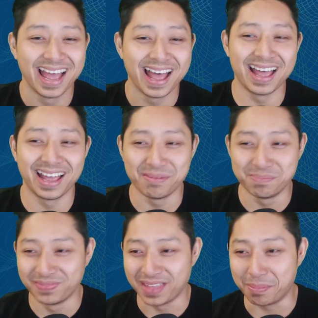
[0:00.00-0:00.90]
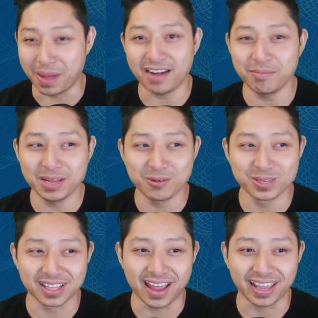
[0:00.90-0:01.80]
A part of me
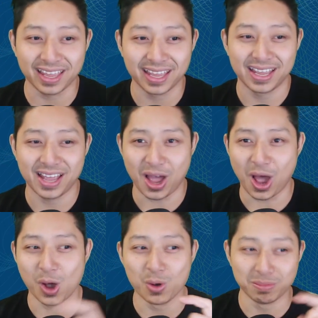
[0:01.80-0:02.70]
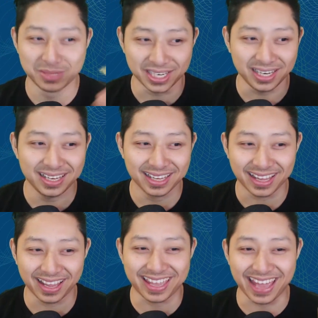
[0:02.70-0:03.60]
was like, OMG,
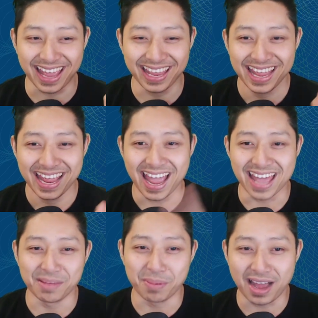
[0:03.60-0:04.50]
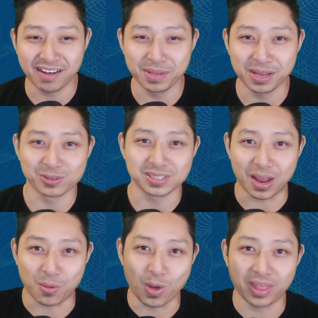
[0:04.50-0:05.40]
okay, and the part of me was like,
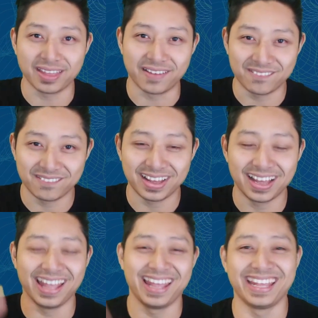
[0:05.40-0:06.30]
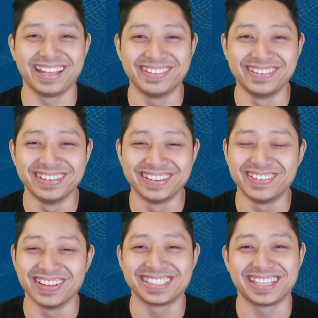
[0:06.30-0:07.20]
what the
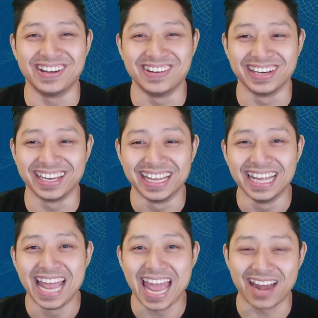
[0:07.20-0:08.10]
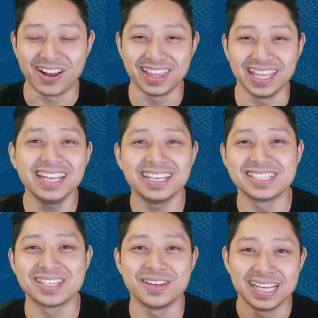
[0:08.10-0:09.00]
what's going on here? And I think it
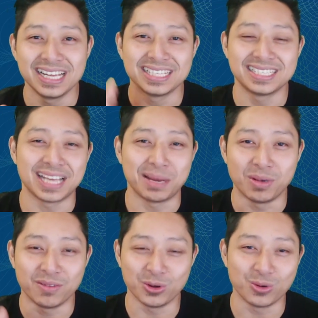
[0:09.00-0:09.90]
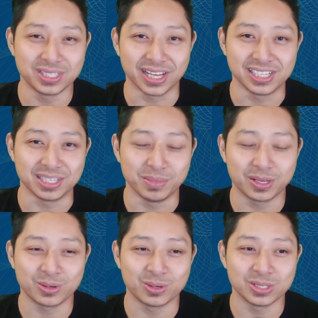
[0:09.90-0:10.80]
deserves some of your attention
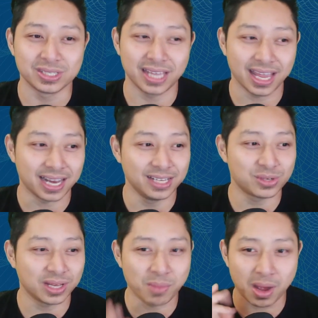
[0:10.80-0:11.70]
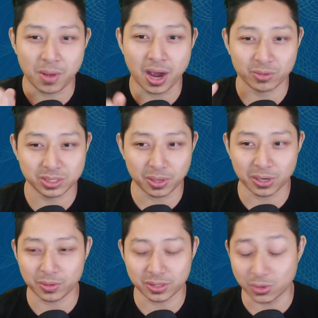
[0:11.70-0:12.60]
because, yeah, literally my mind was blown
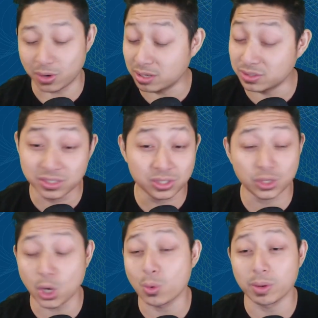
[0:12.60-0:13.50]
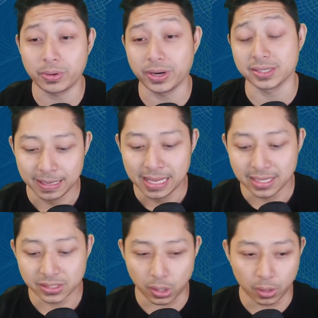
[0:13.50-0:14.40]
when I saw it. I was so impressed.
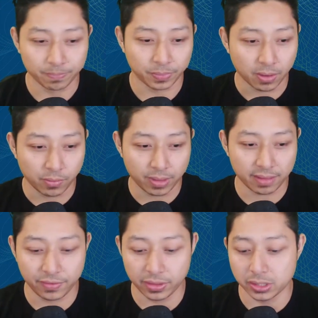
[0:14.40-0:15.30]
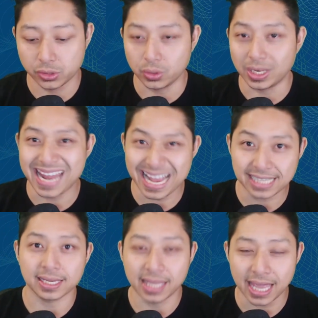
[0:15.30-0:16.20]
So without further ado, let's
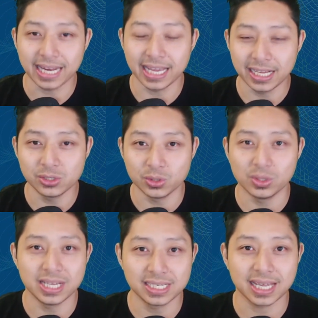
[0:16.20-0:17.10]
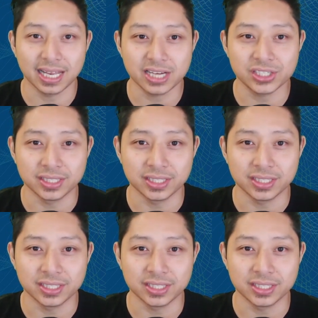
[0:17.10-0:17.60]
get into this collection.